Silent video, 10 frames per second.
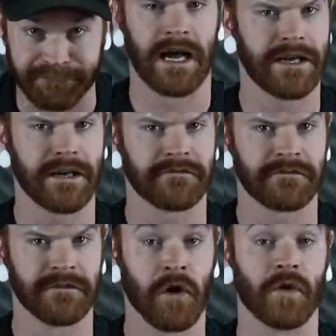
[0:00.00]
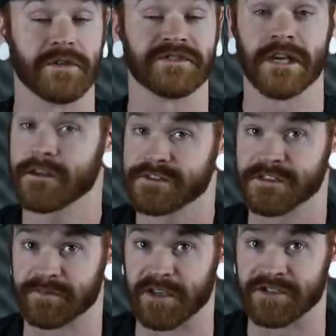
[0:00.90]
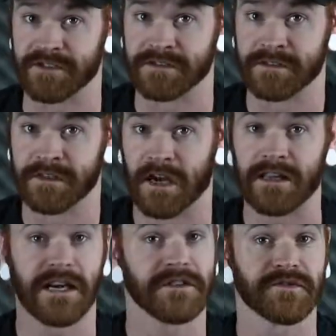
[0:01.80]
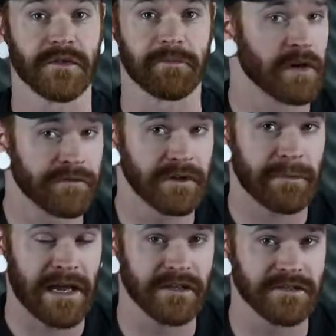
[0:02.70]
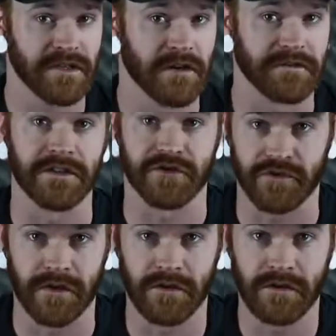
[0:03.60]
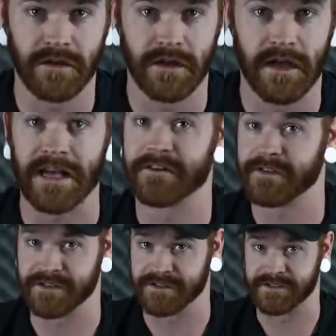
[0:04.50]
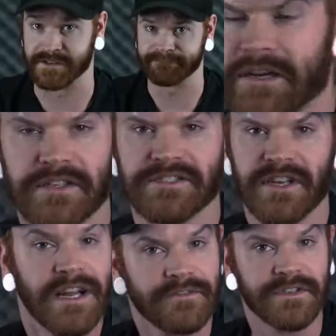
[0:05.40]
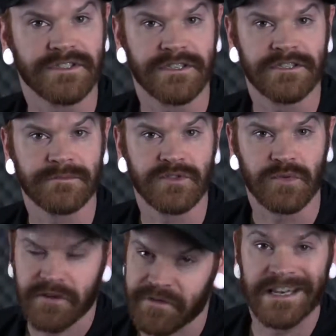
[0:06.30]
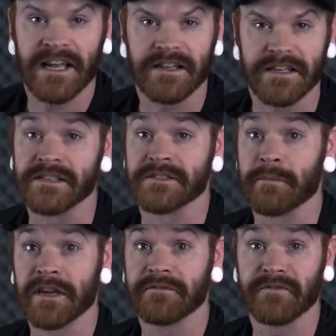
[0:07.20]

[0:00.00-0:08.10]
High def, or soft suspension, allows for the perfect balance of control and efficiency, and are designed for systems where fidelity is the main